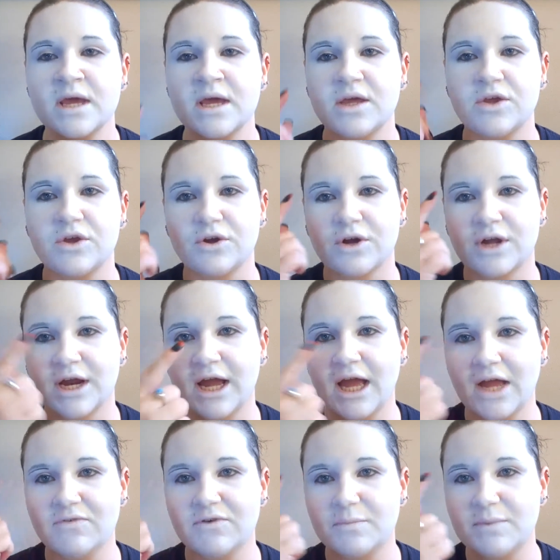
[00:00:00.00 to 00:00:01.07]
you're going to
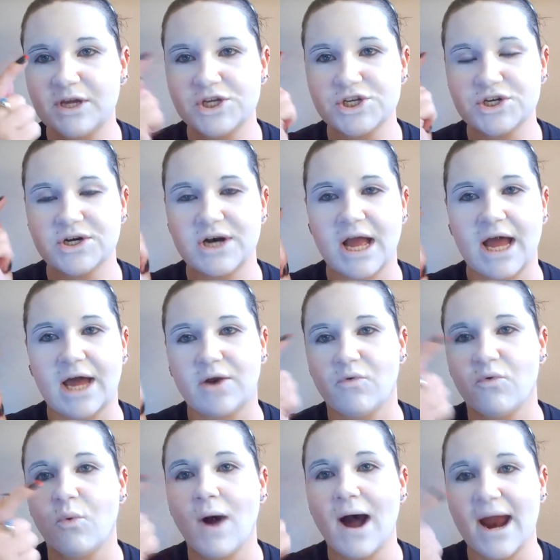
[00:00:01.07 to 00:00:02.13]
have to be sure to kind of
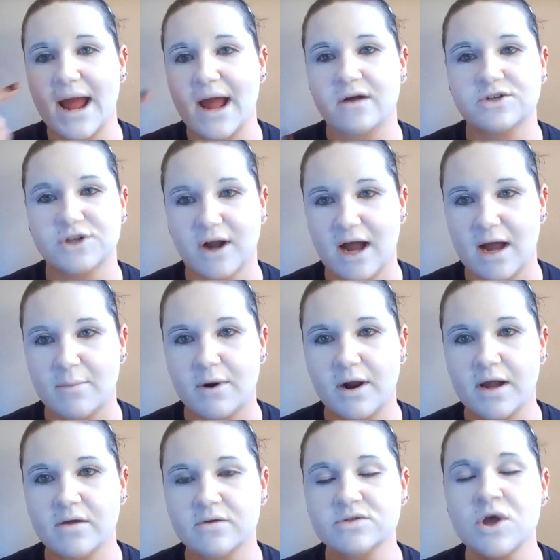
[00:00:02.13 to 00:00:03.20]
white out your
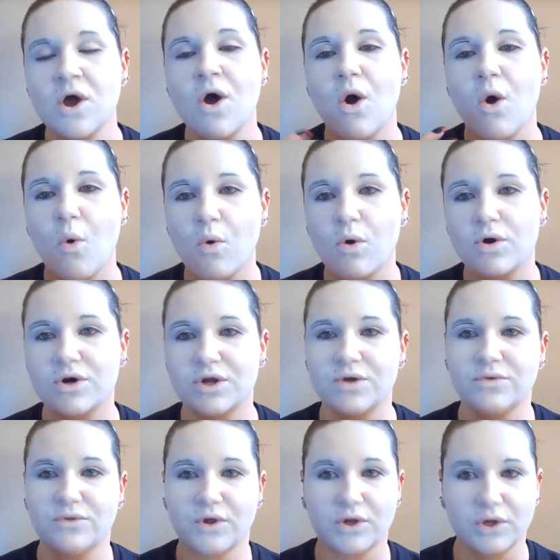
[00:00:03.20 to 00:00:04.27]
eyebrows or do
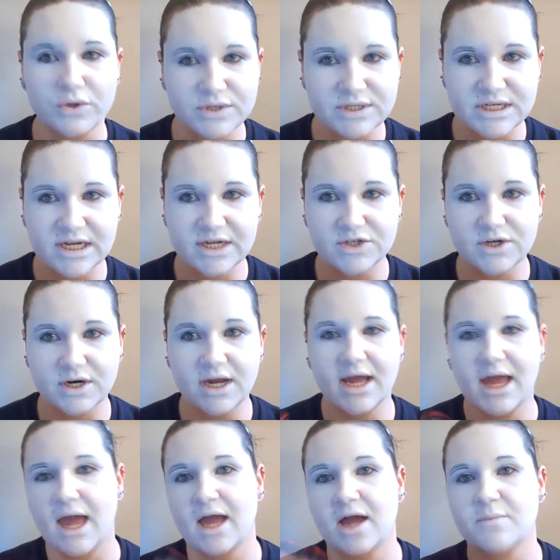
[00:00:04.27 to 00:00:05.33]
the glue stick trick
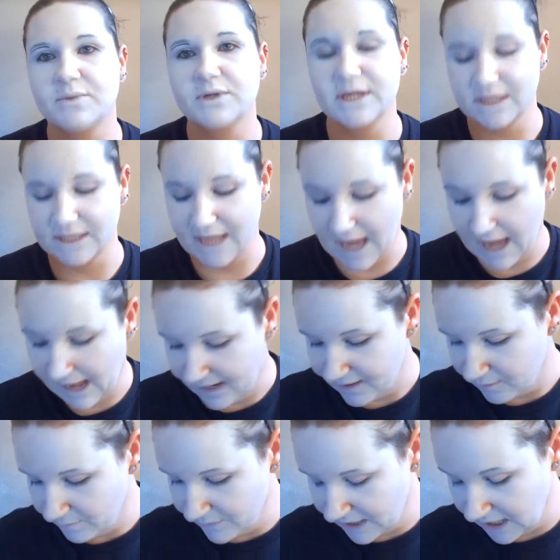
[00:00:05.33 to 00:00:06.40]
and completely hide
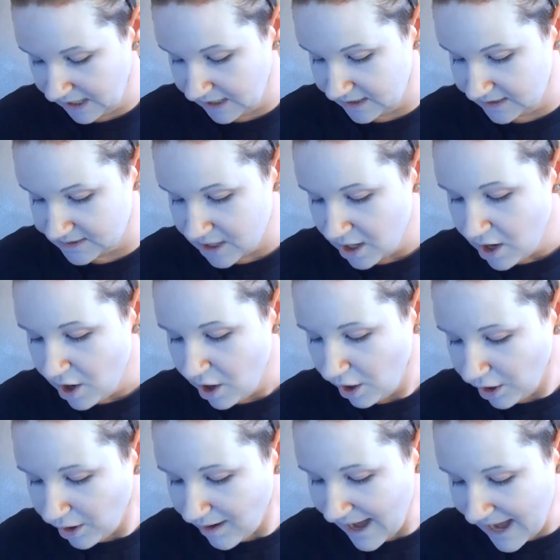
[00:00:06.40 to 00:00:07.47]
them, because
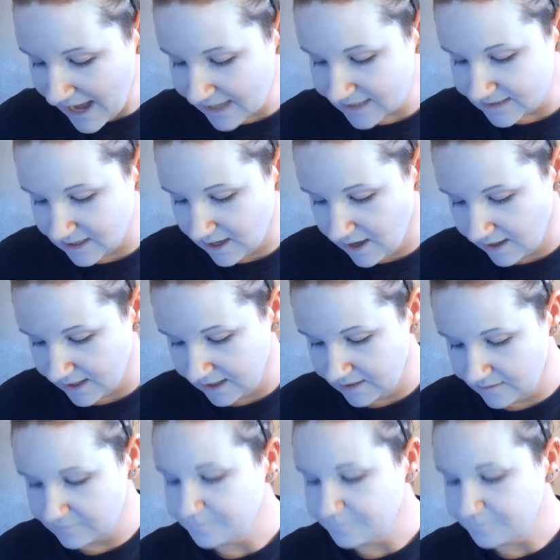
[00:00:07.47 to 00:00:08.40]
her eye socket